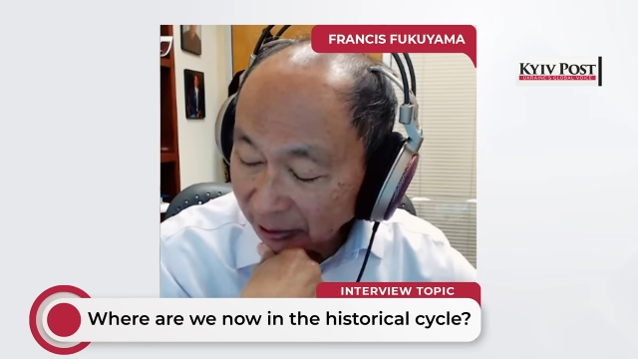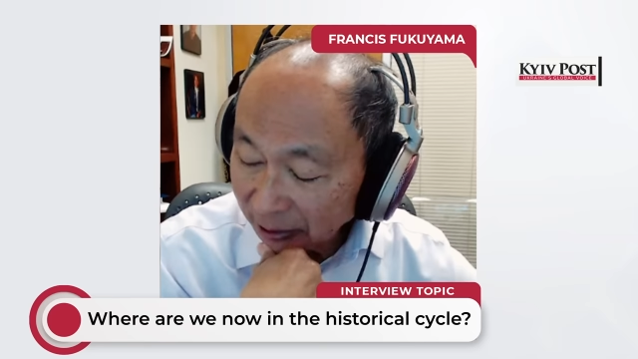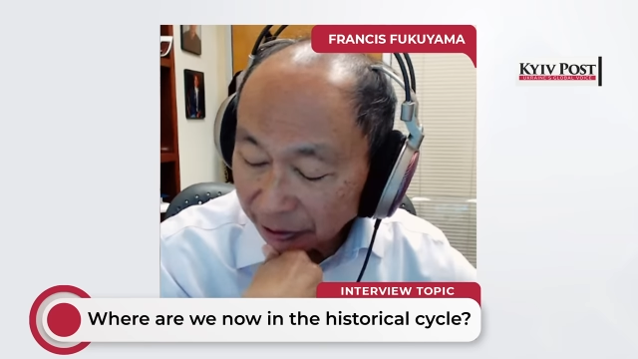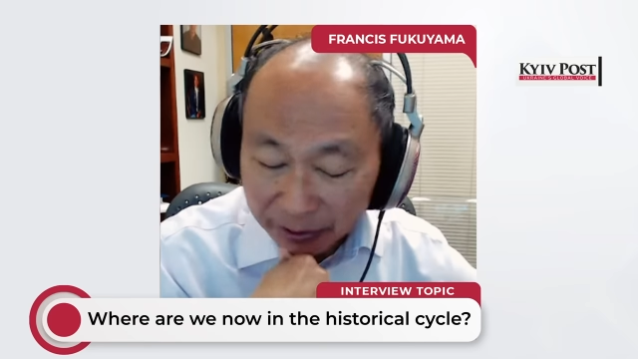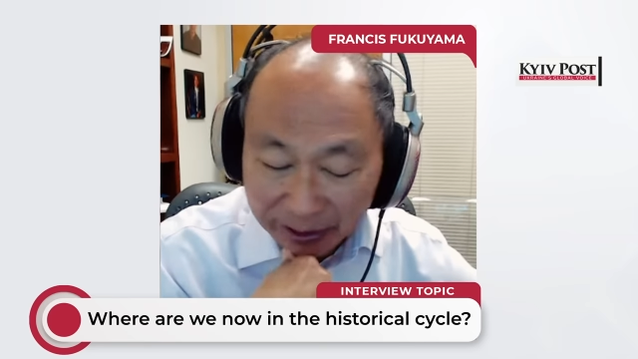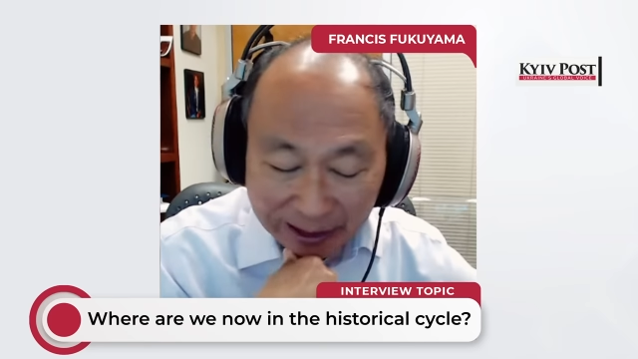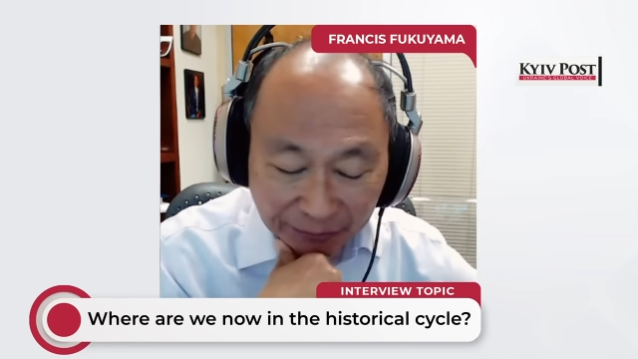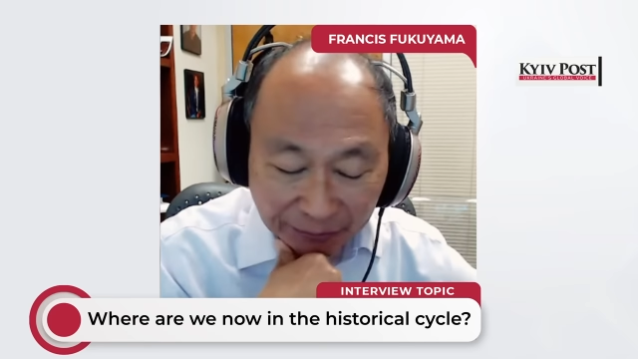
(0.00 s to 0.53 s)

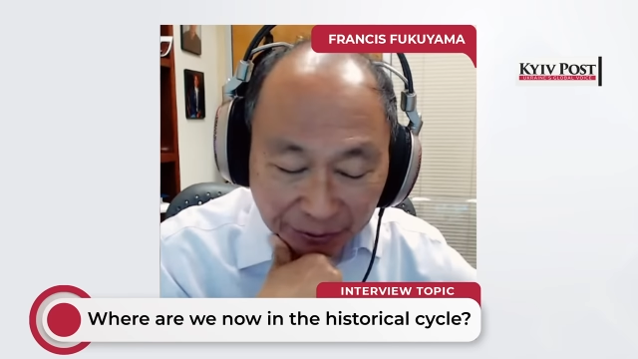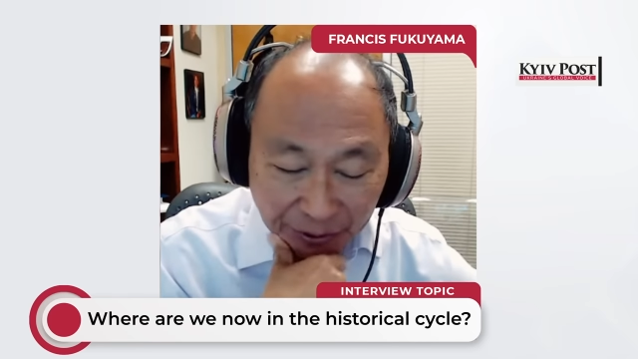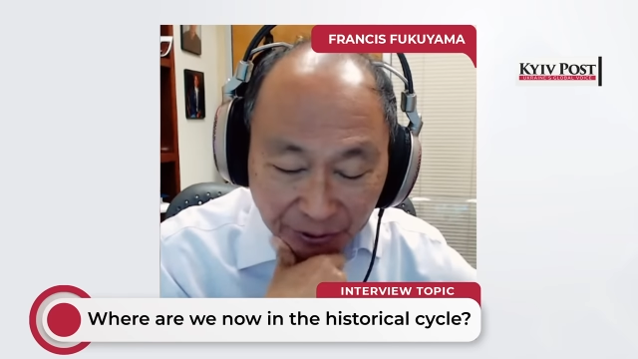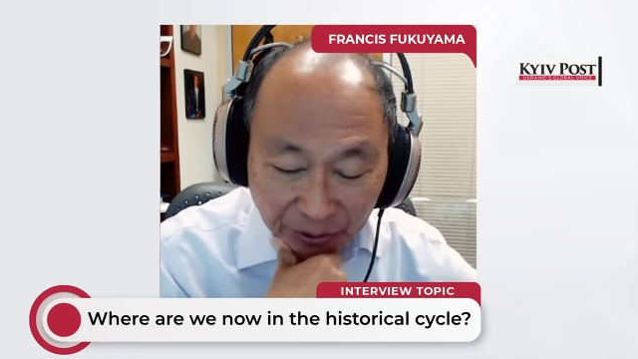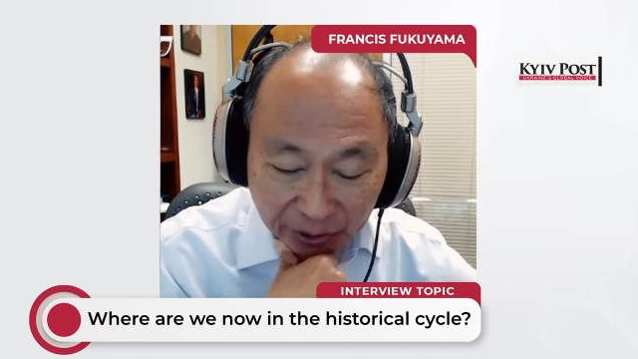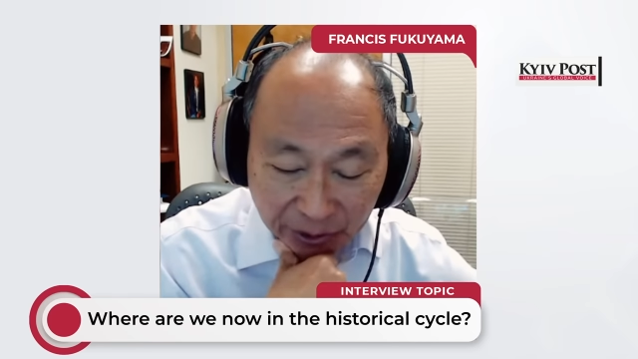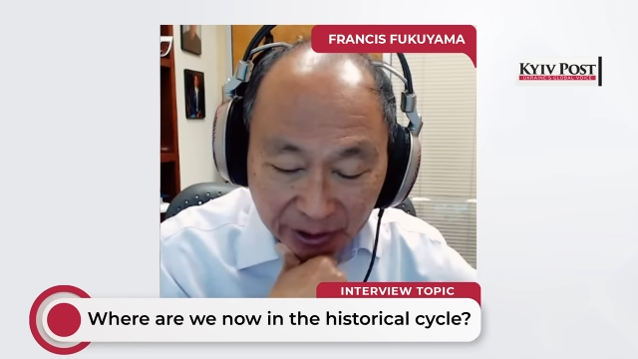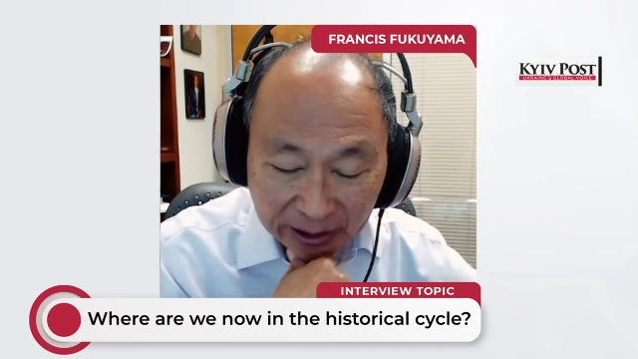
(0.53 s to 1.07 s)
you have to
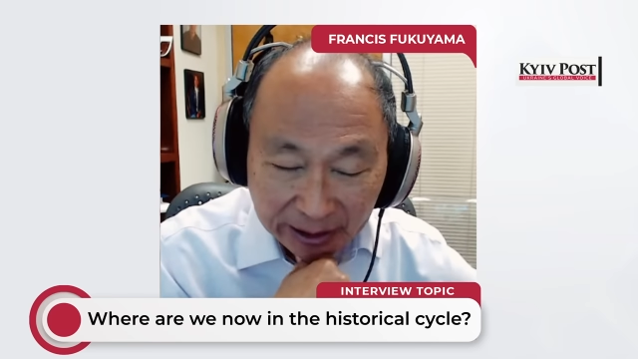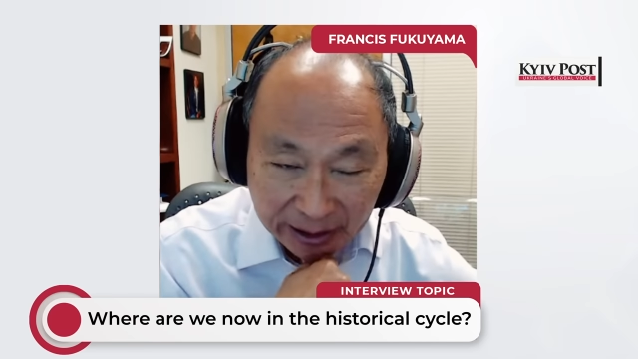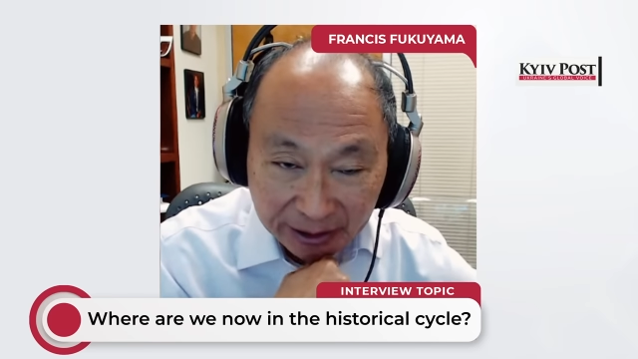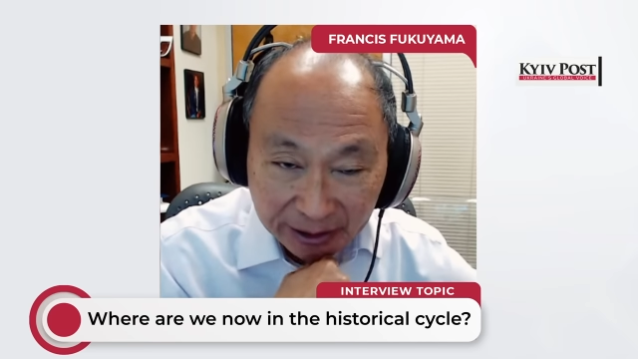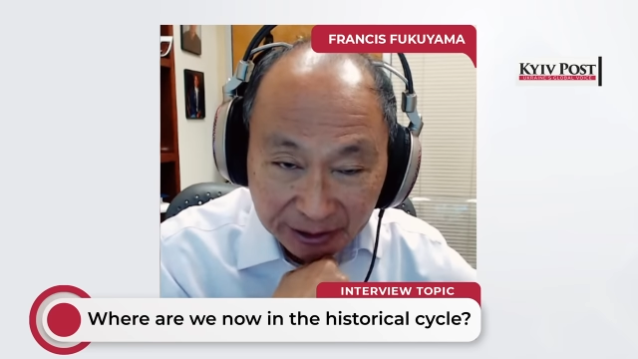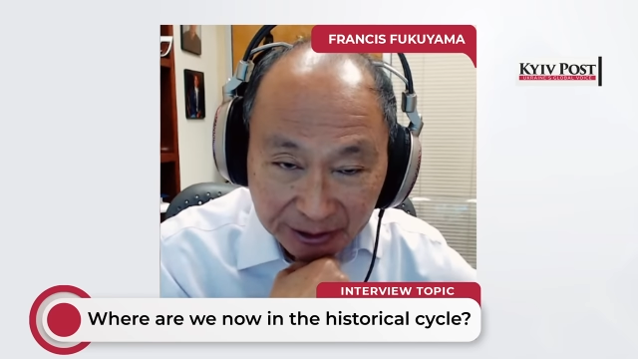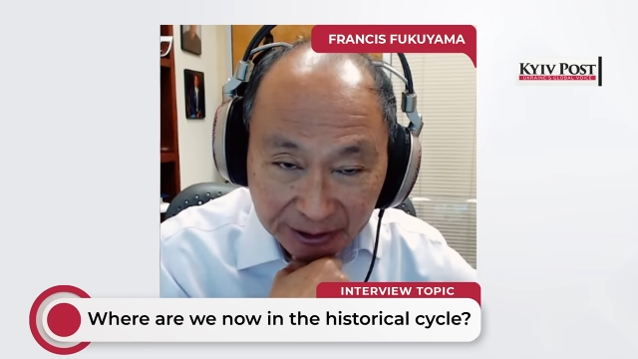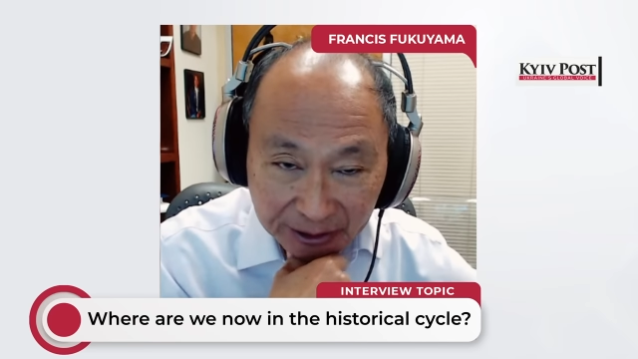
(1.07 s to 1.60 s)

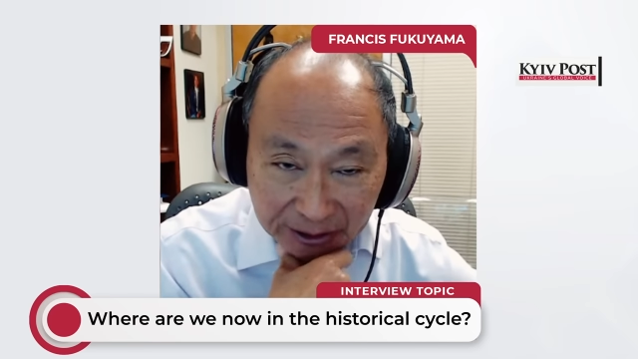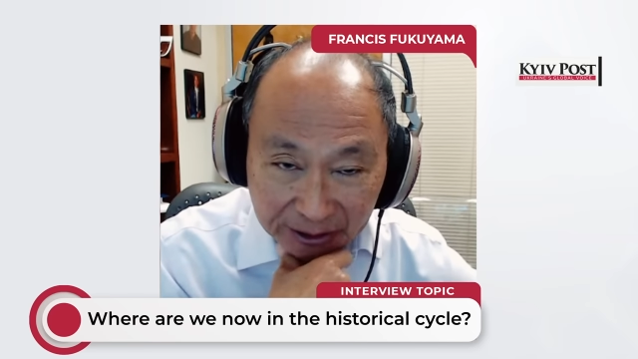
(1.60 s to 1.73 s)
realize that